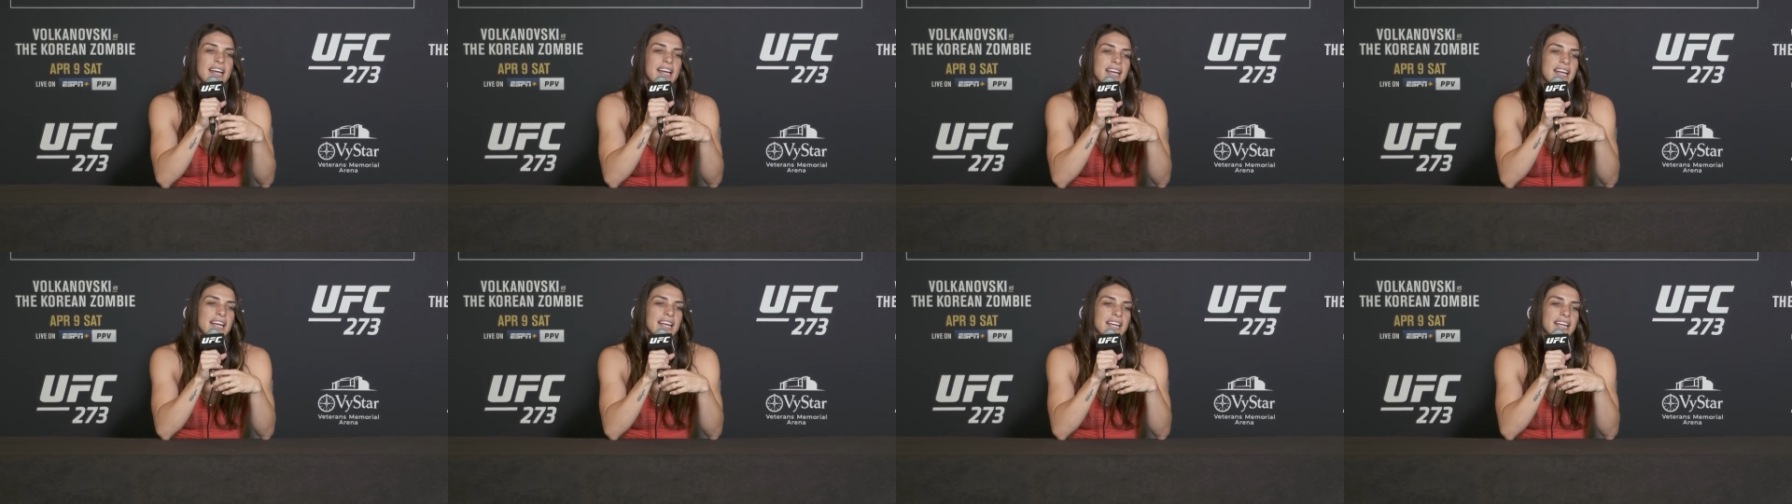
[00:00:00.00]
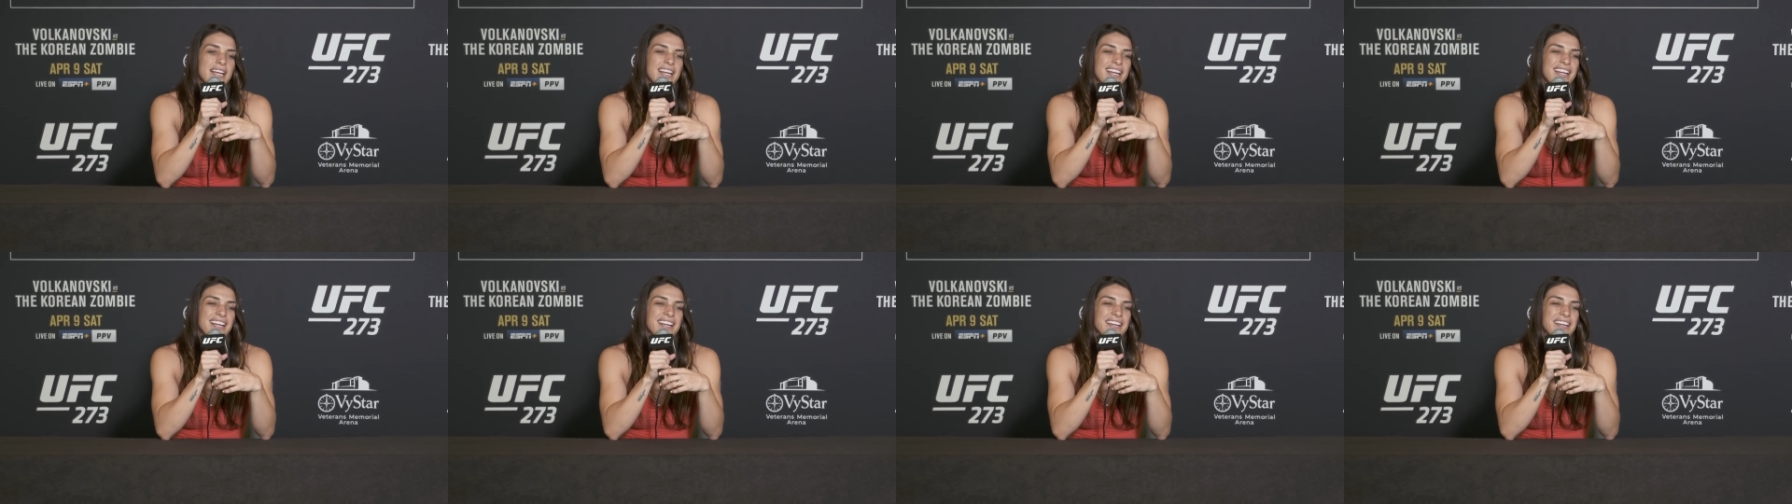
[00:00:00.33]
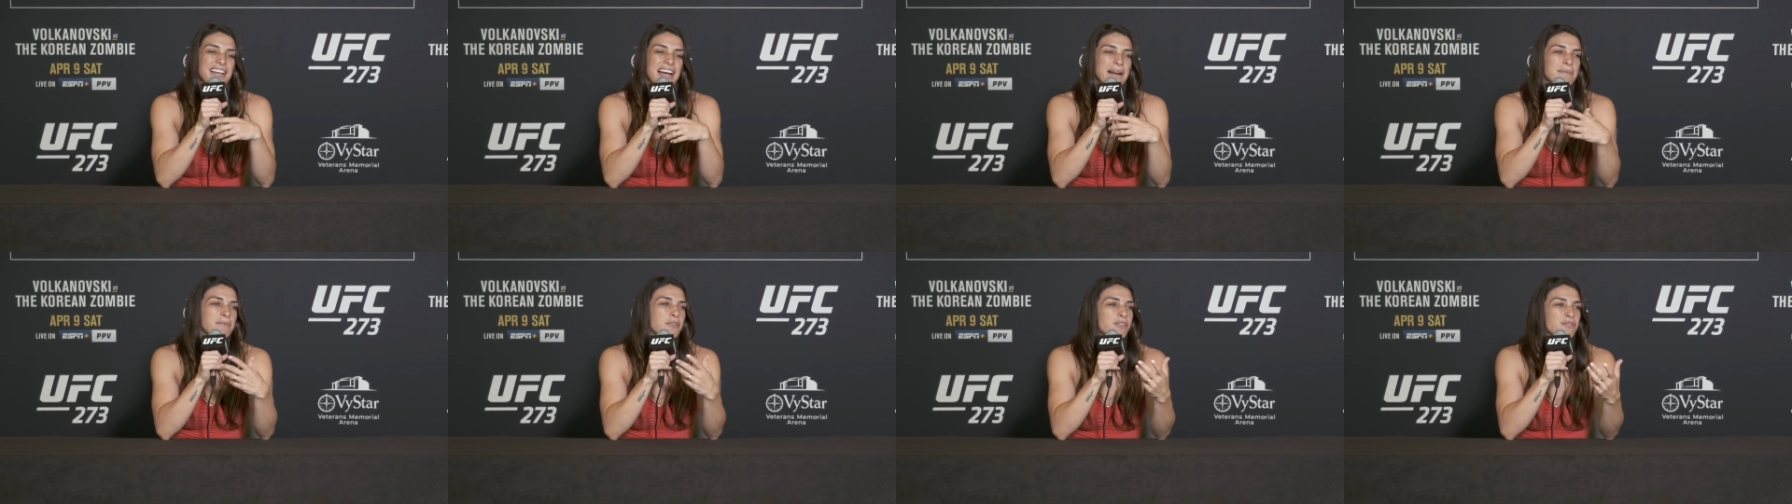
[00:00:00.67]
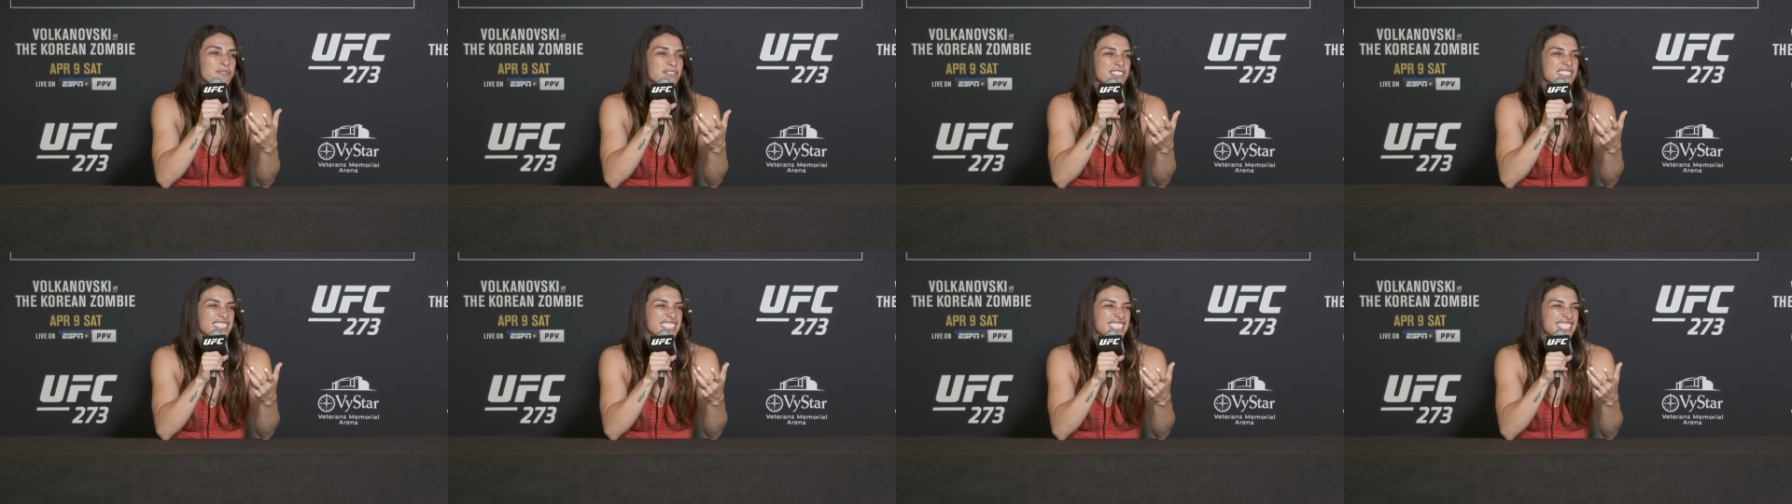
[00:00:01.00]
And I'm an
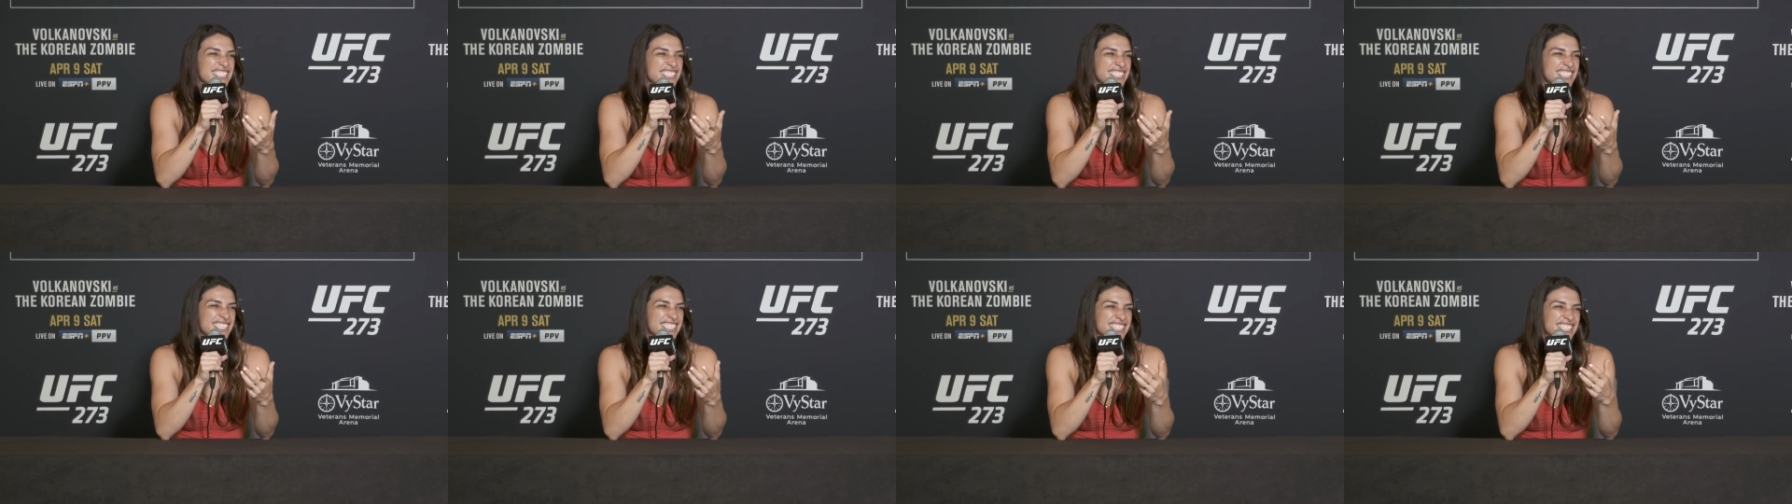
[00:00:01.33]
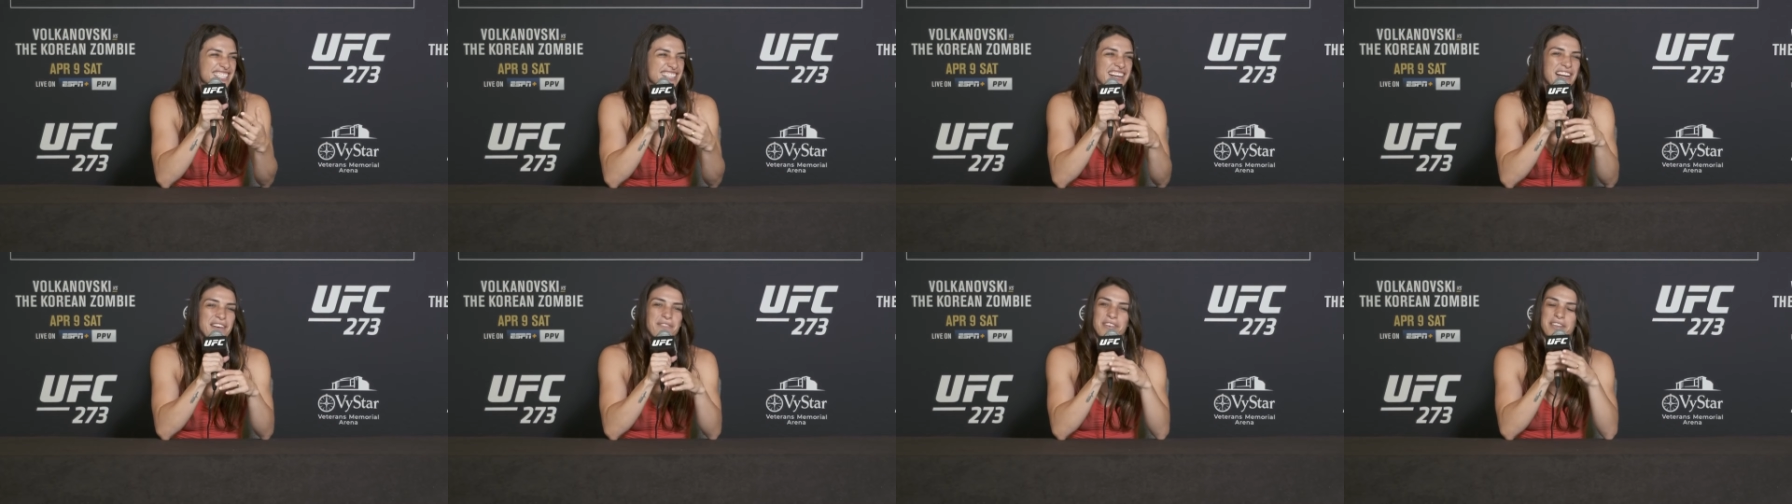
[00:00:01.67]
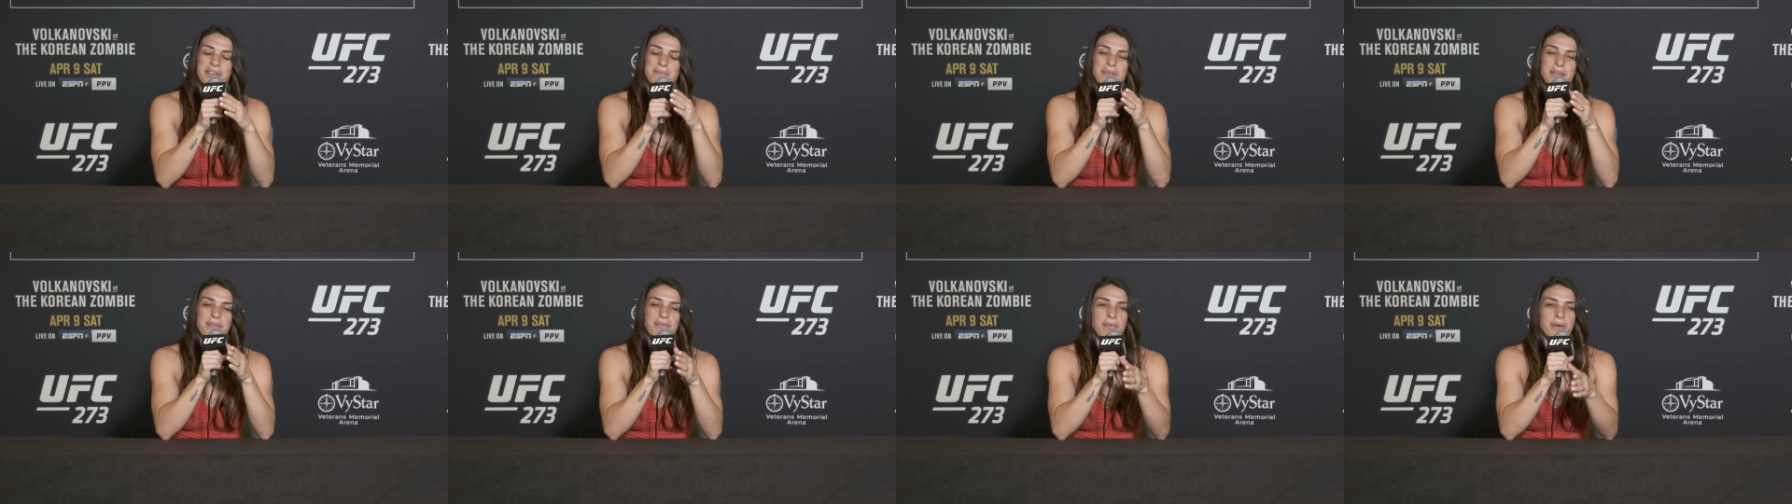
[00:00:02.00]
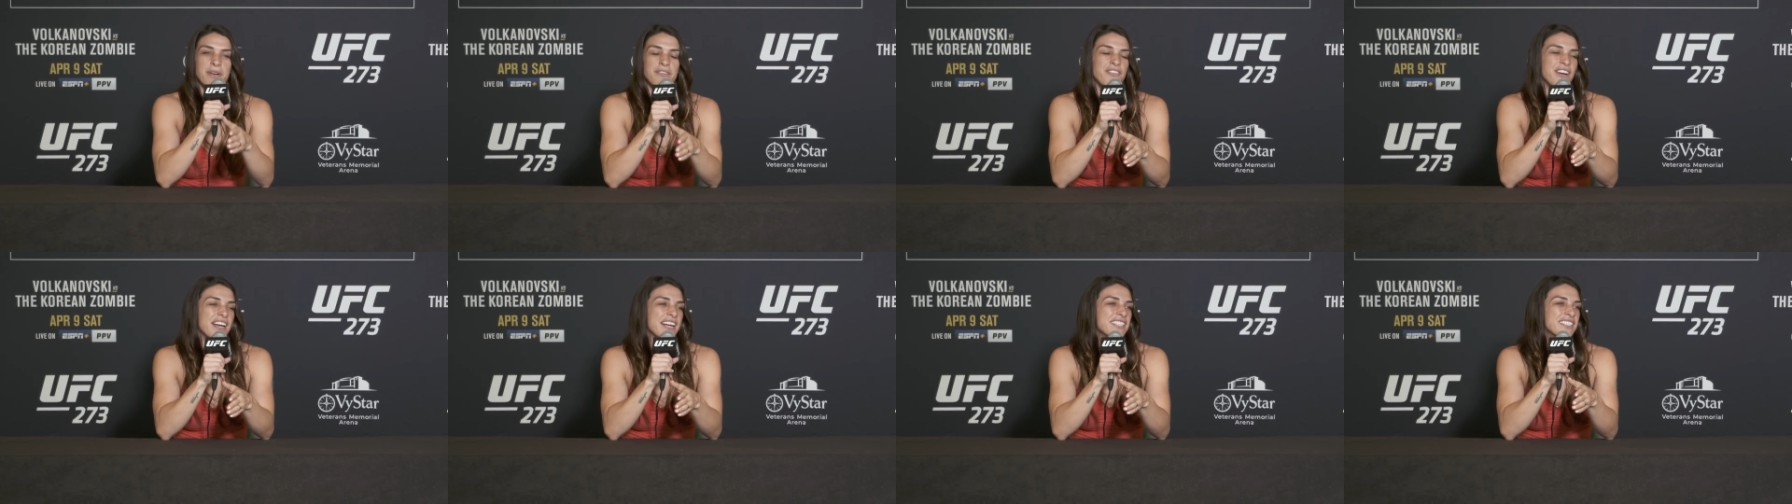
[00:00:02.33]
overthinker. You know, I want to be
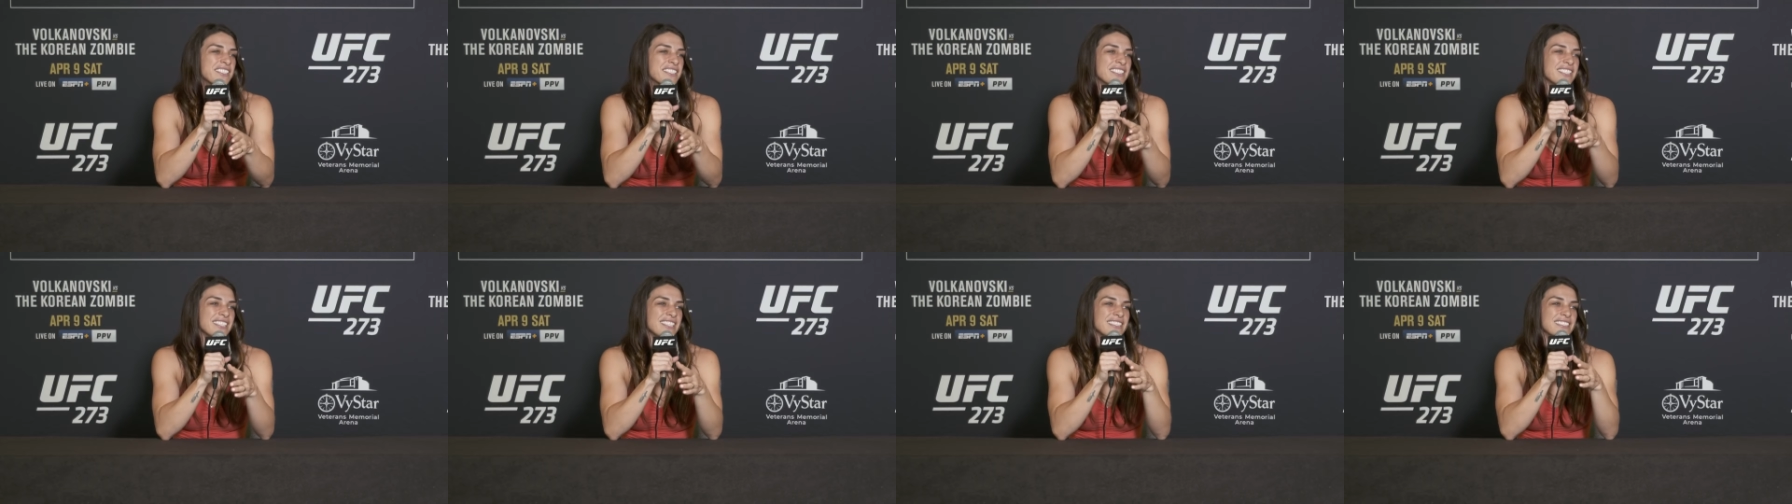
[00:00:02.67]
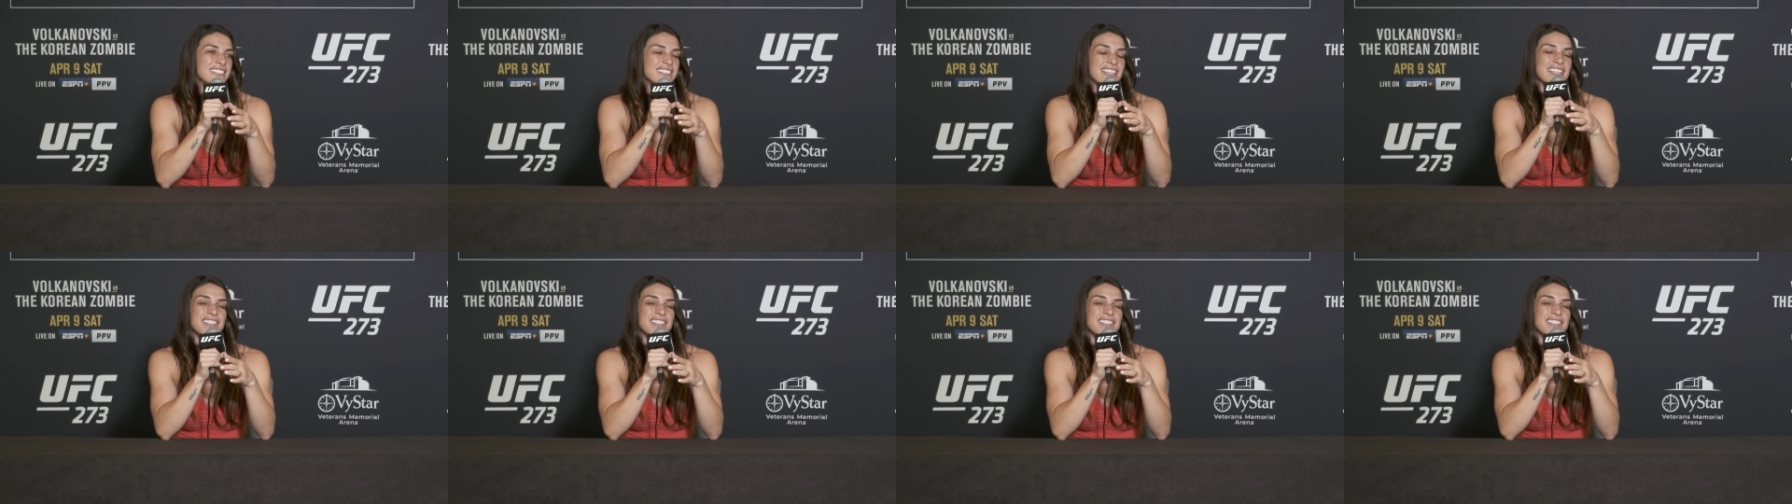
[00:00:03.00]
perfectionist.